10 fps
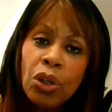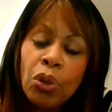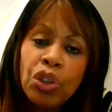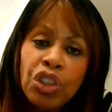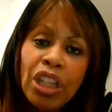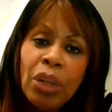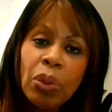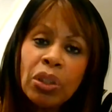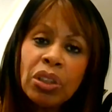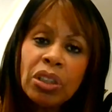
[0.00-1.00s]
who she
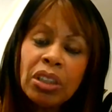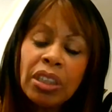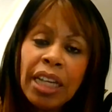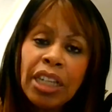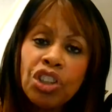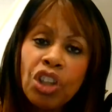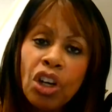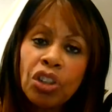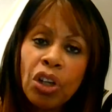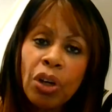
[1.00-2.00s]
wants to take
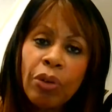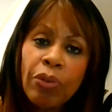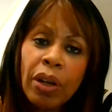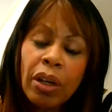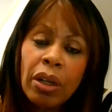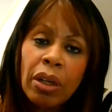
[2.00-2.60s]
charge over.